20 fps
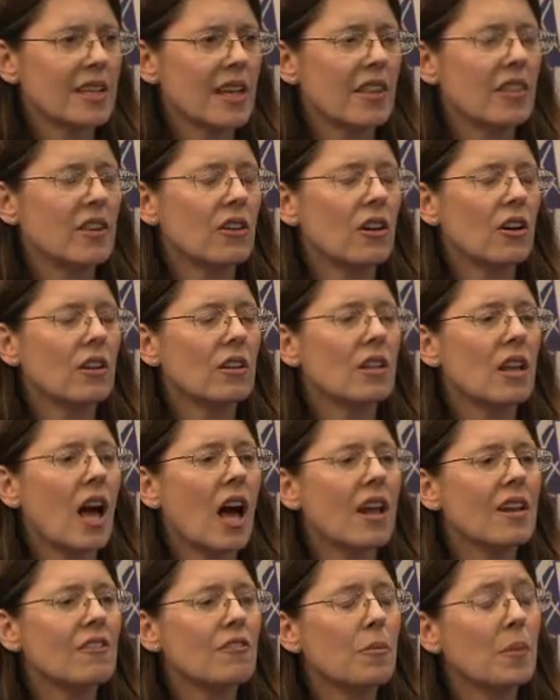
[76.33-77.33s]
and there are a
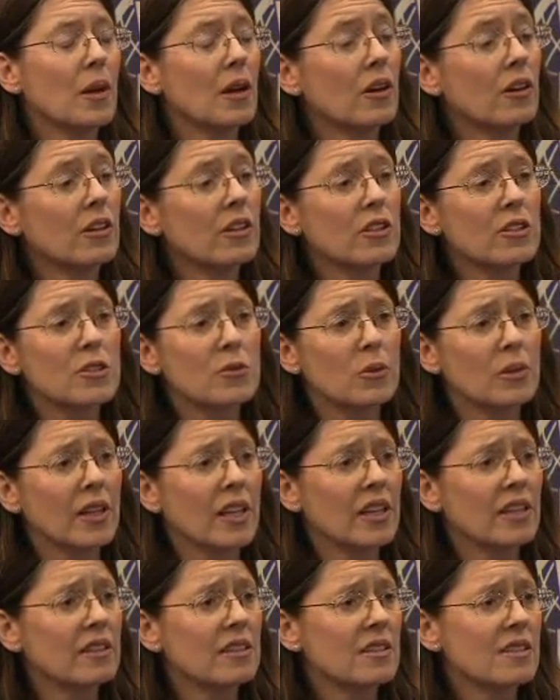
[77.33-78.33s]
lot of barriers
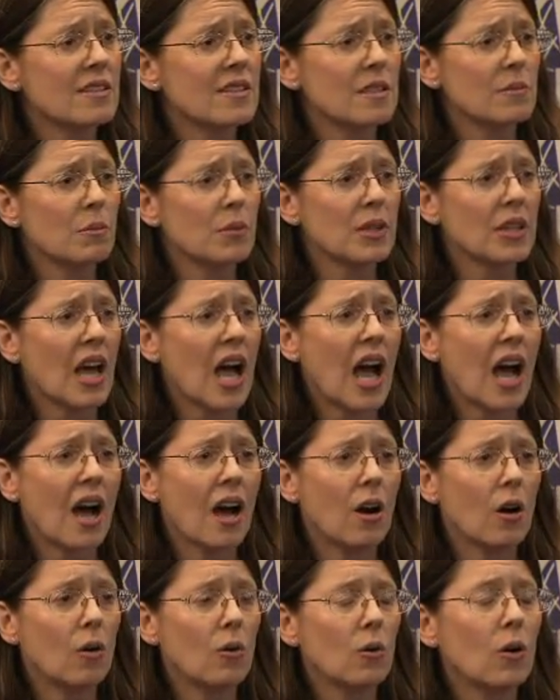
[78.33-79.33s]
related to simply
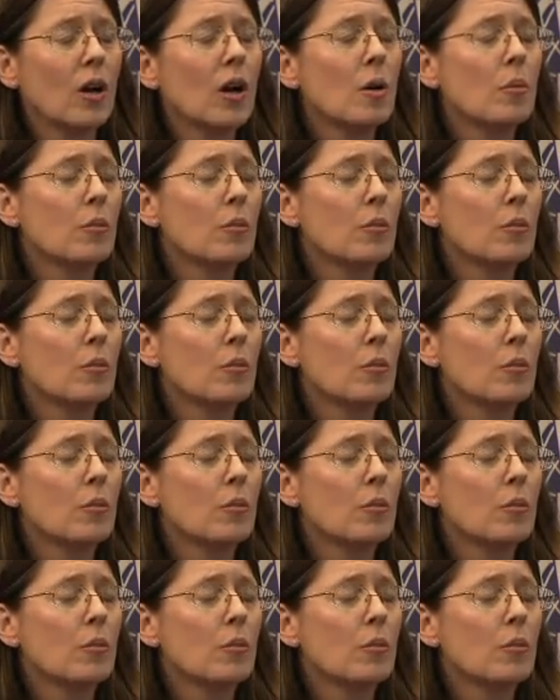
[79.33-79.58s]
how